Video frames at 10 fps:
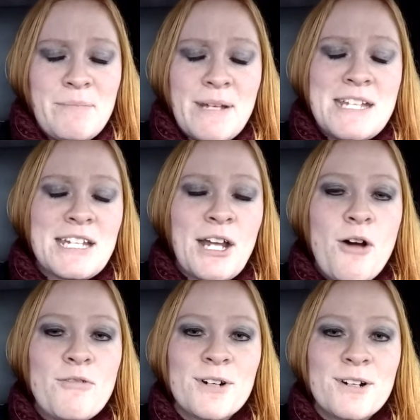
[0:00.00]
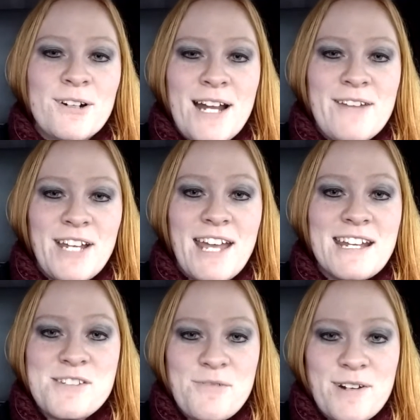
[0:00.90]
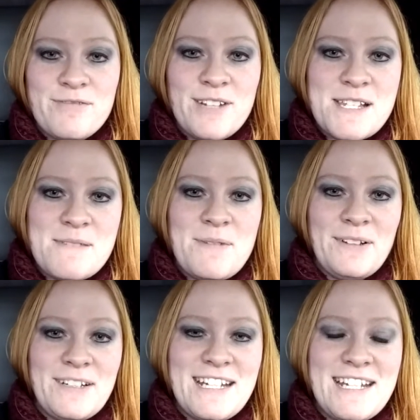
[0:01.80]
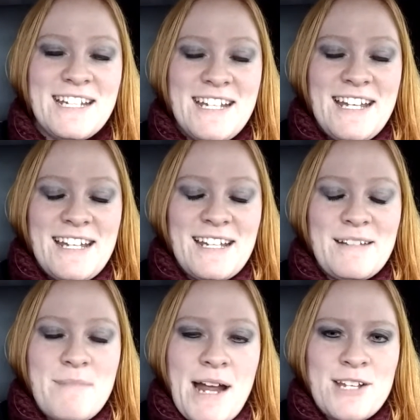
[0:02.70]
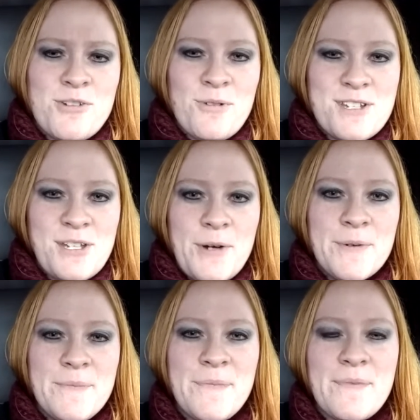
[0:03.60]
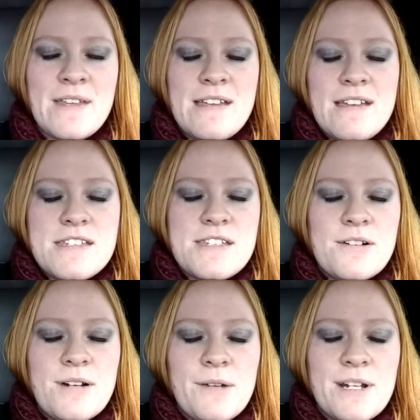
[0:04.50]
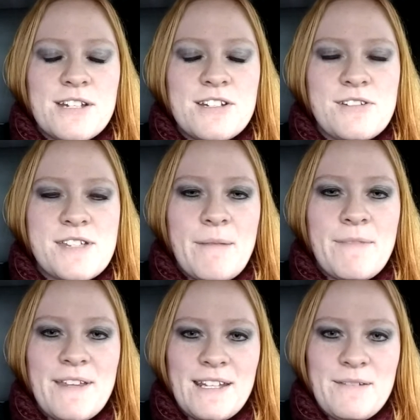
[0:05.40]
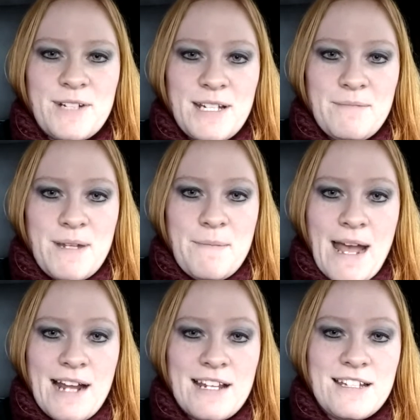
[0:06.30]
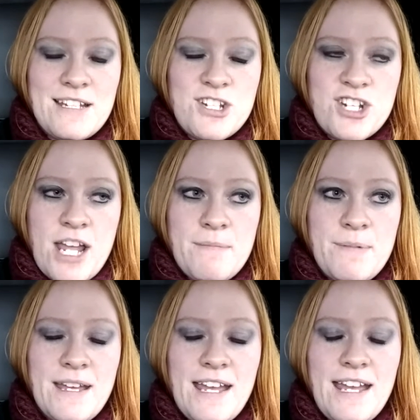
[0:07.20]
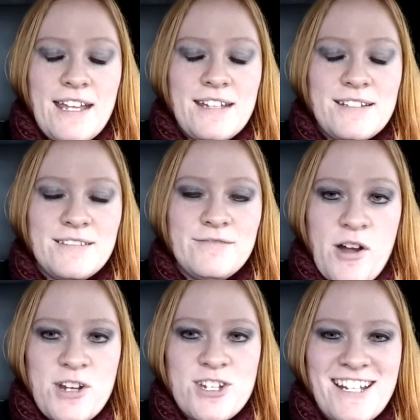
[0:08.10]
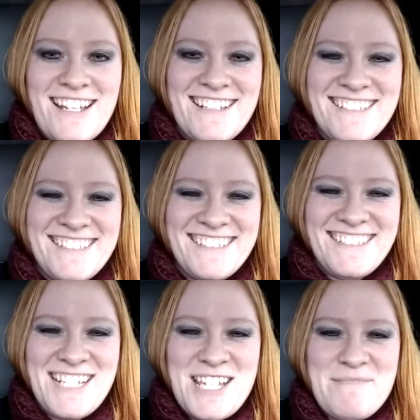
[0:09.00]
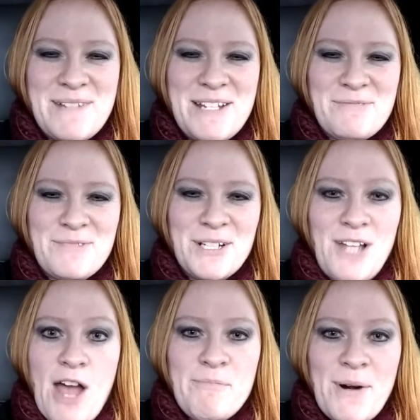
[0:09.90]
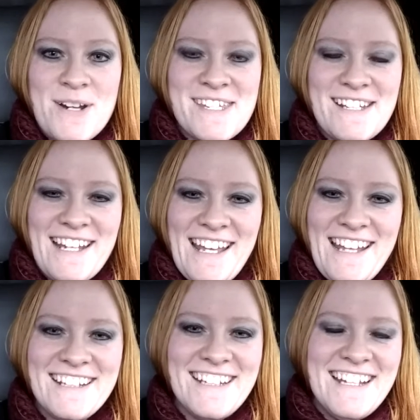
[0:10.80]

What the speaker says: bending over or having any sort of flexibility in my torso. So I wanted to do something that would get me back into shape and functioning to be a real live person again.